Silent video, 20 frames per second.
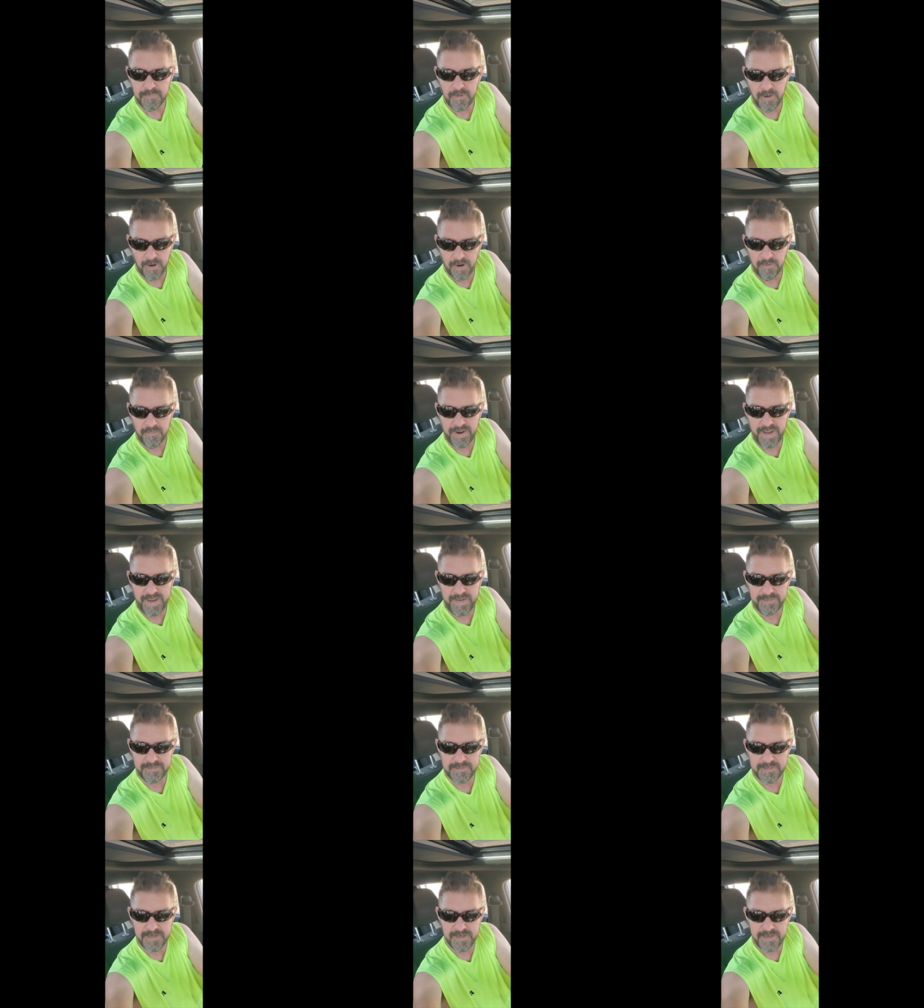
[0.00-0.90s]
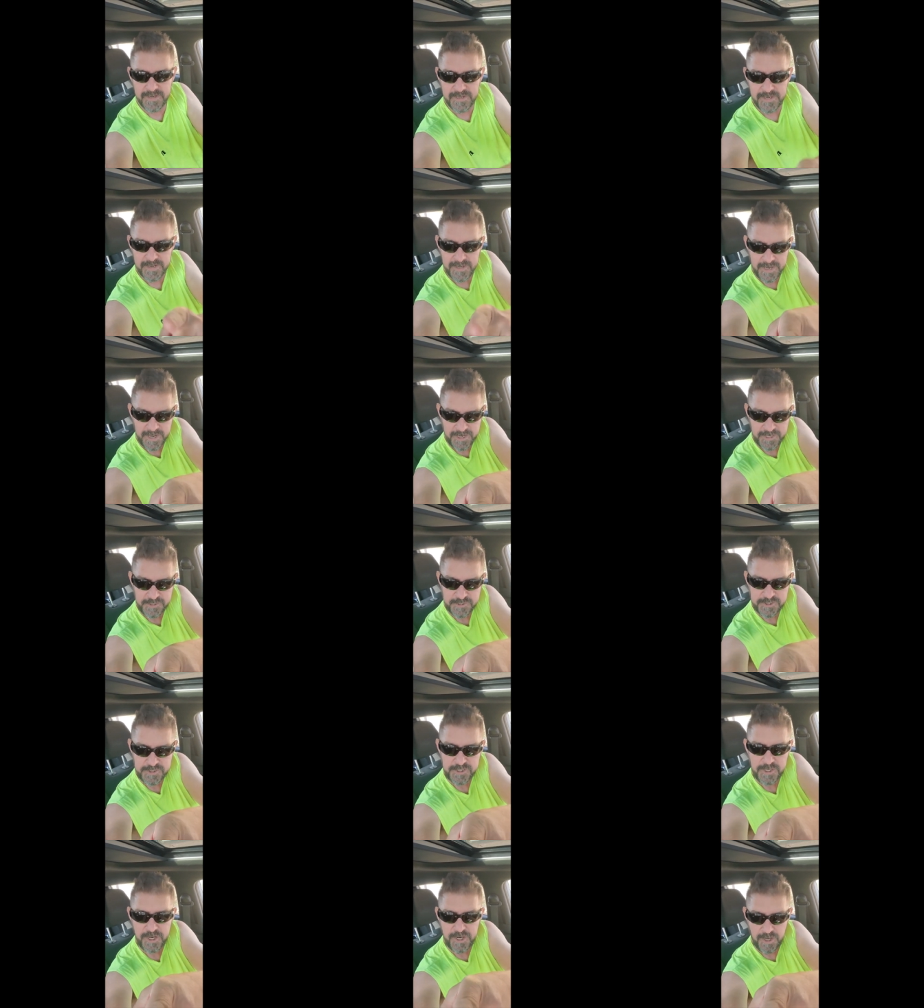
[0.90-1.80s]
All right? In,
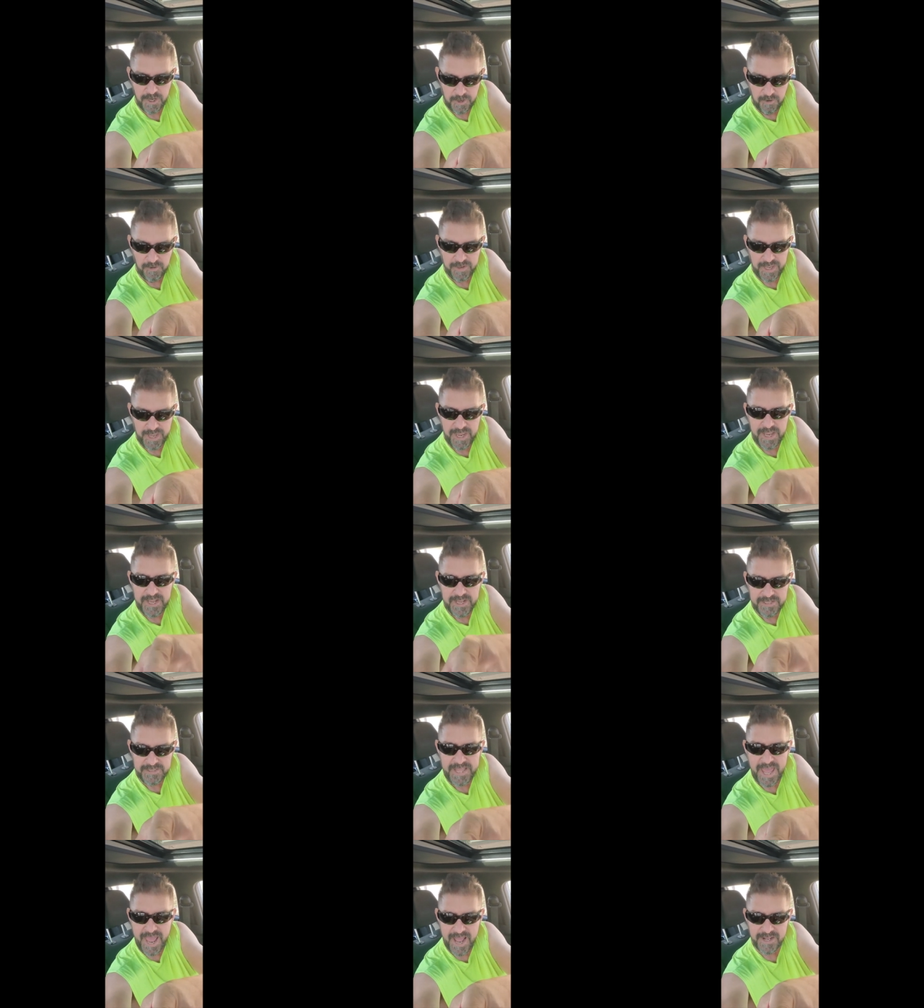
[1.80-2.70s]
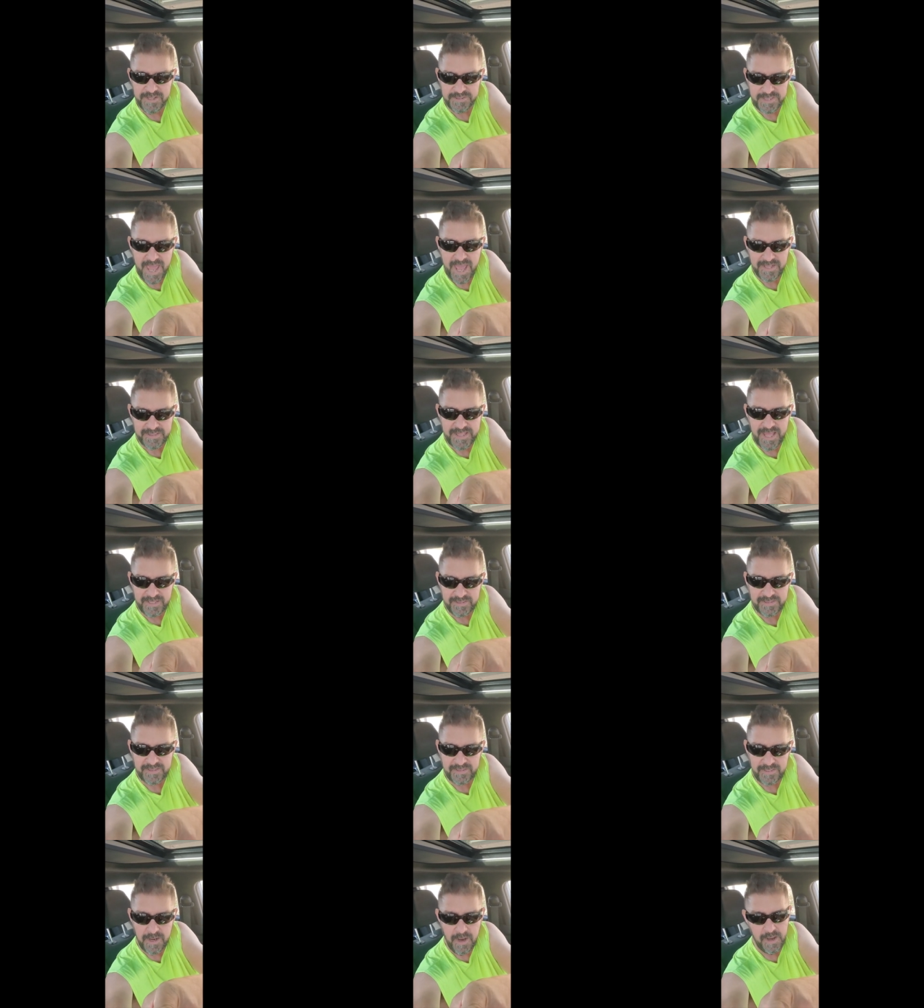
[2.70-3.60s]
okay? That, that, that,
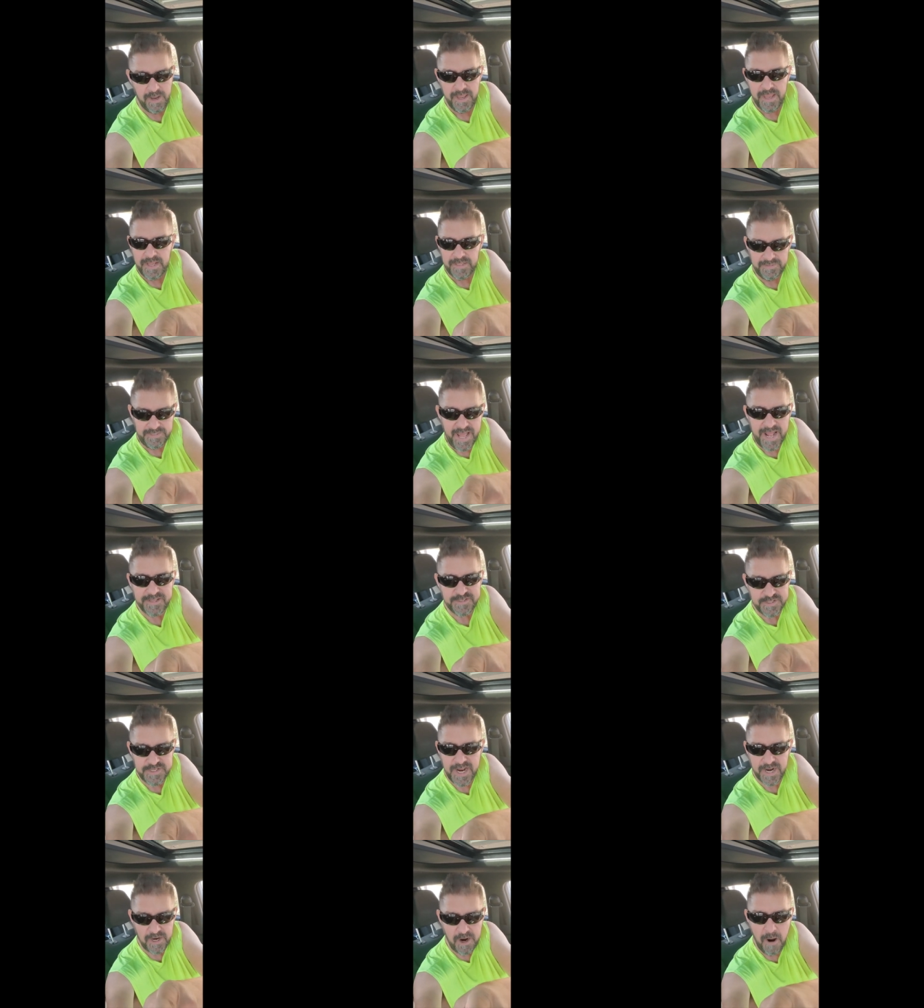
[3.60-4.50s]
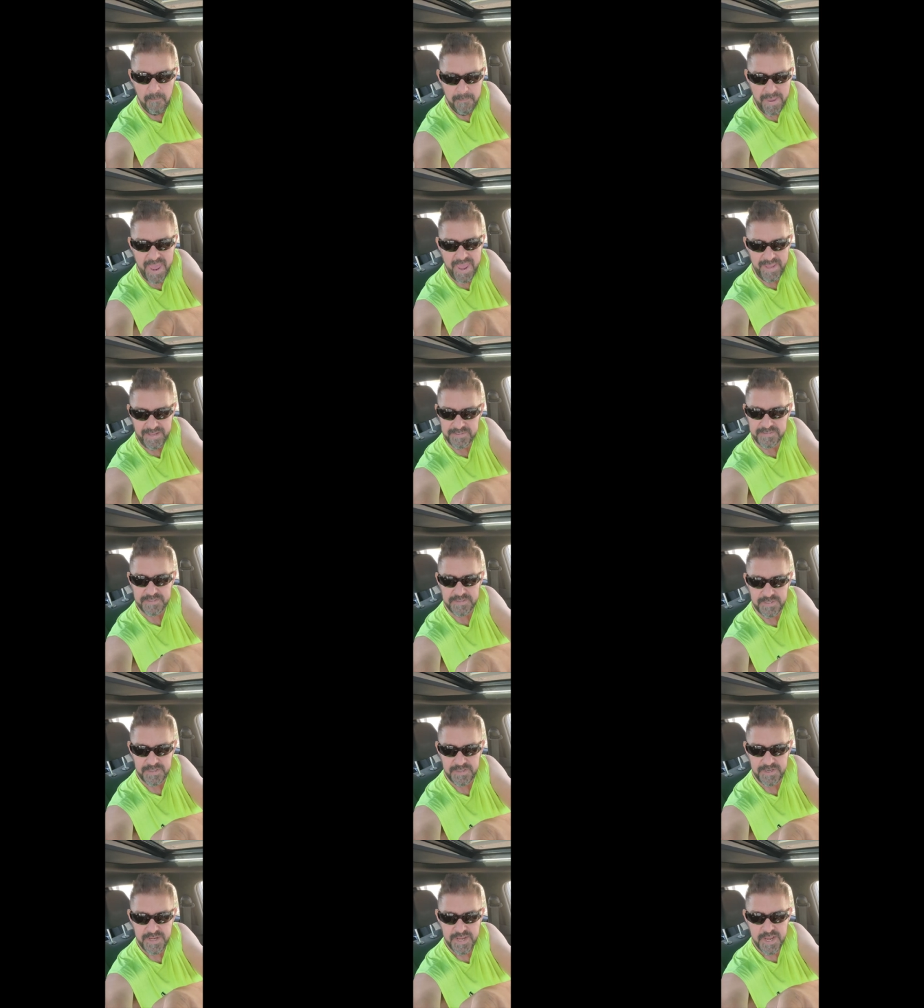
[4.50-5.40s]
that's the
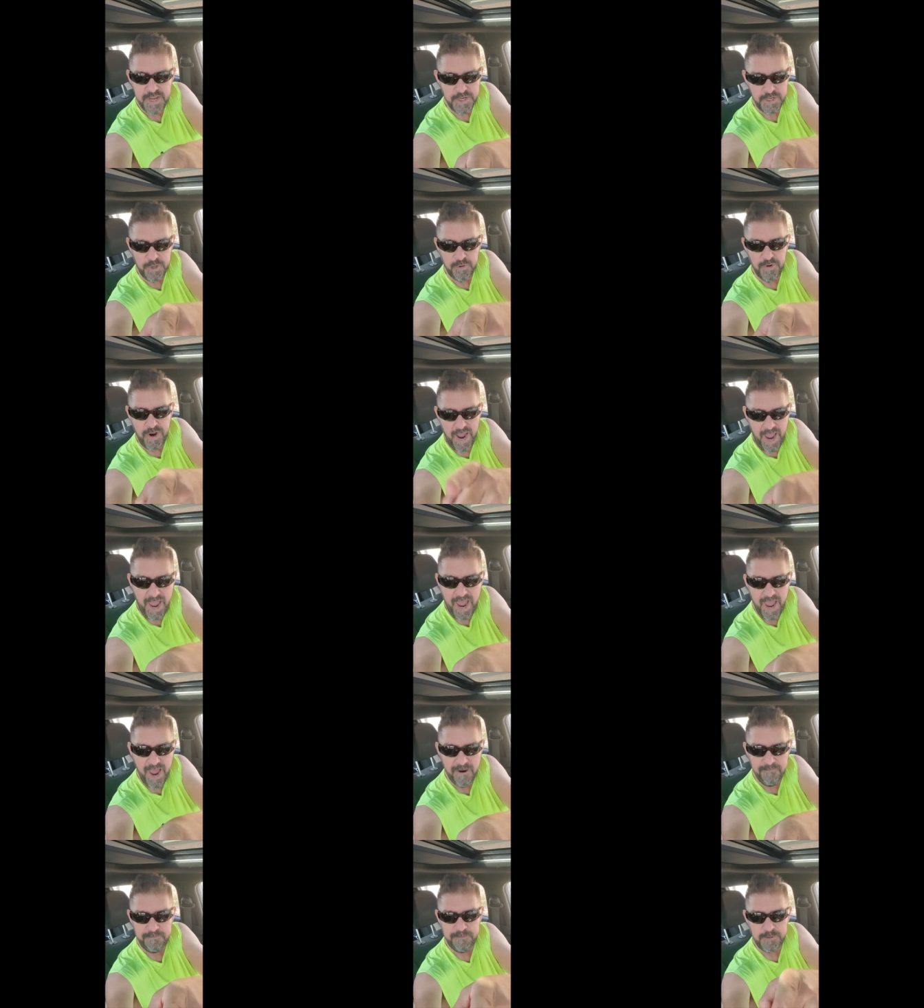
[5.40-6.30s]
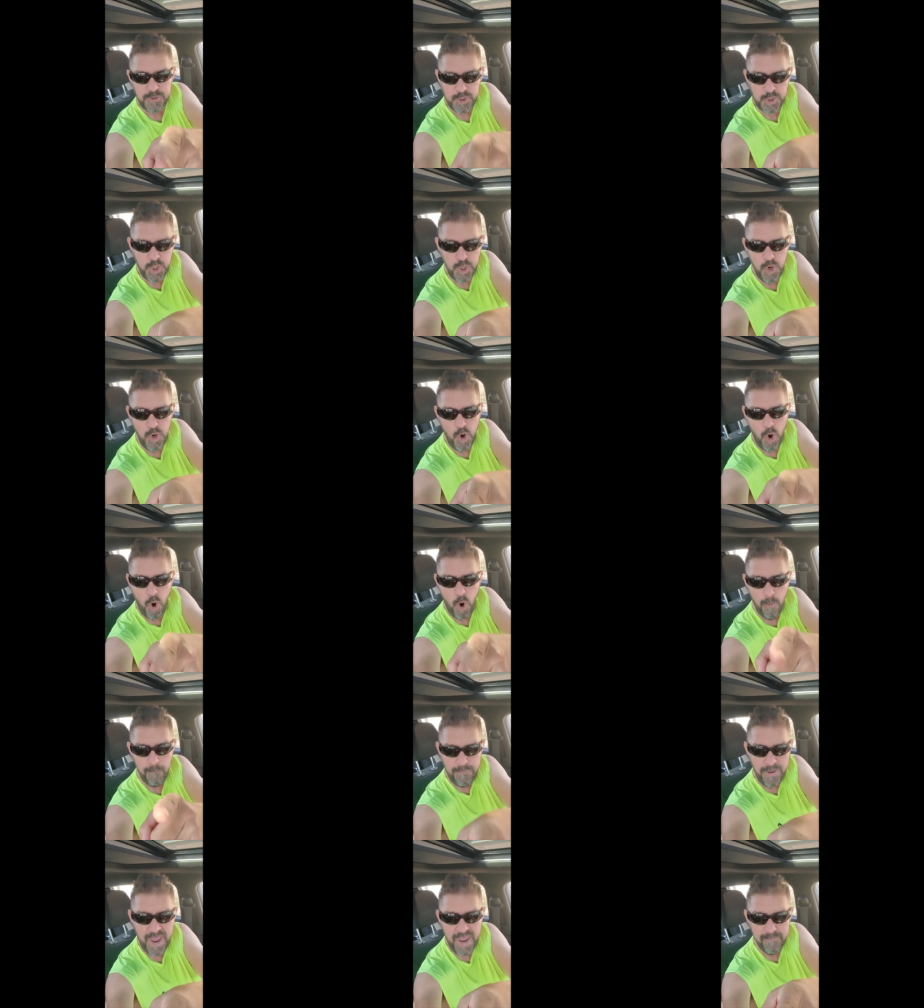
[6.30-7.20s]
command. You have to
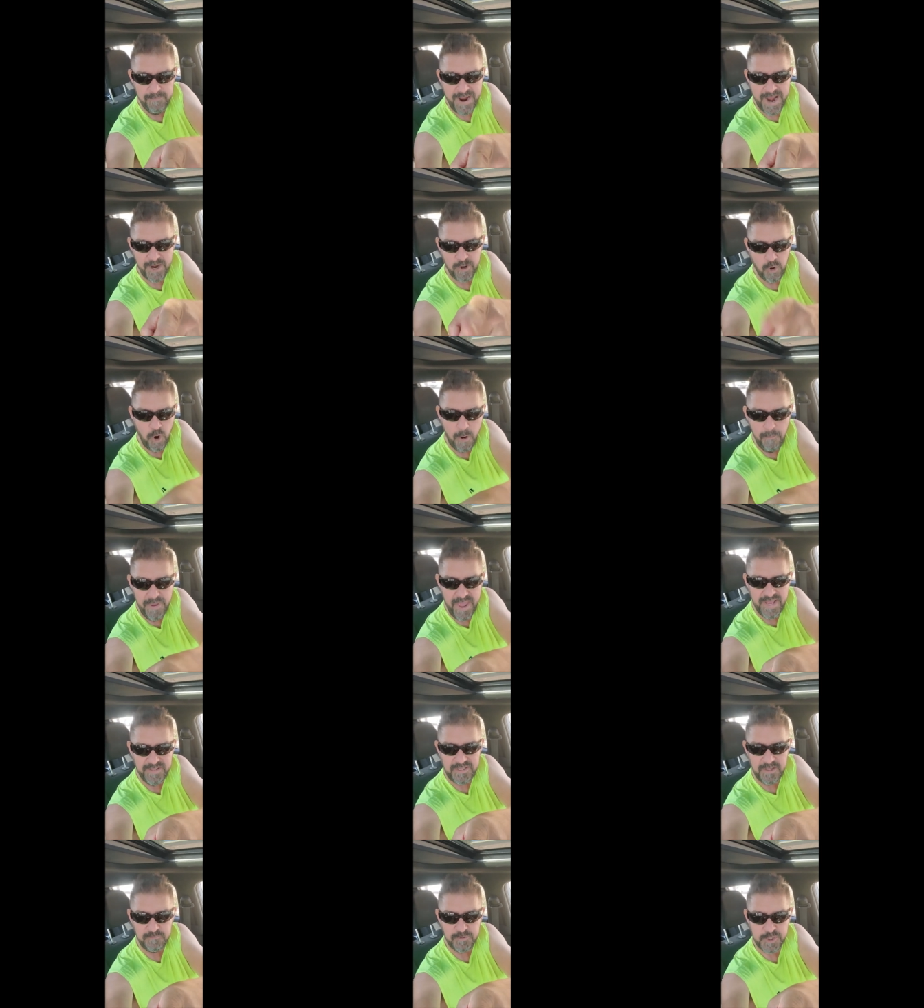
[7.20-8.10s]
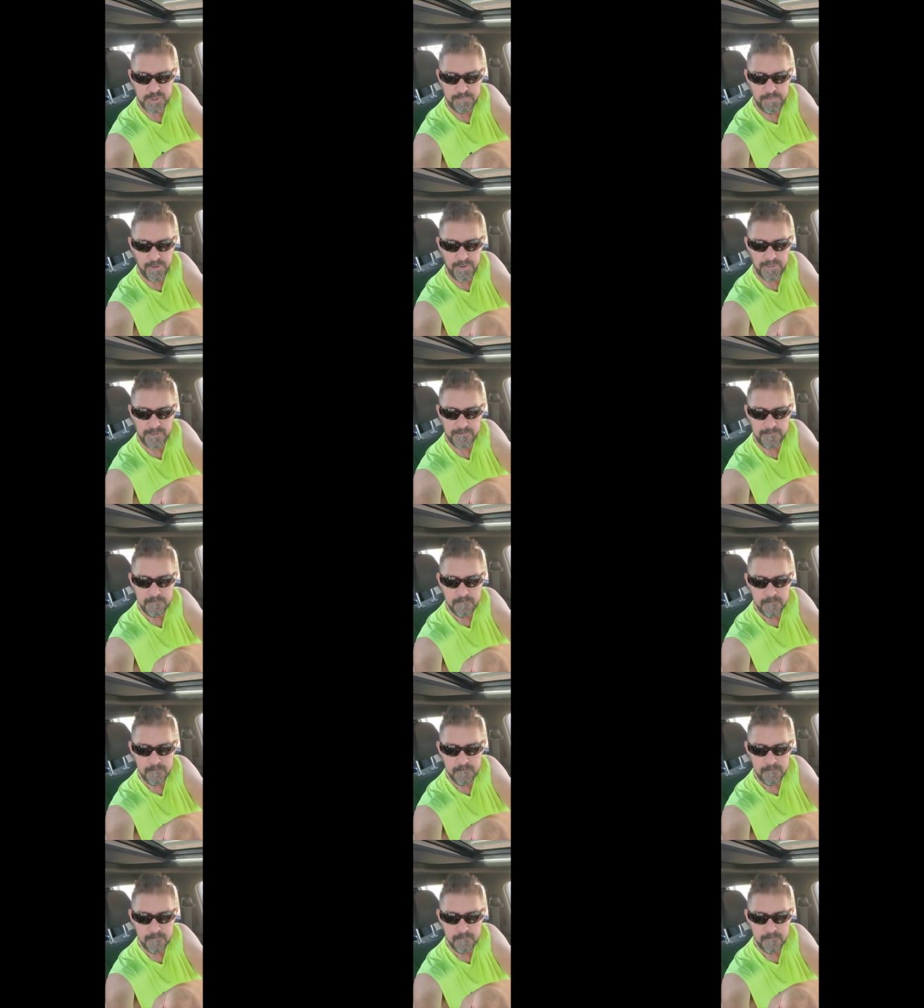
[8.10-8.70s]
obey my command, evil spirit.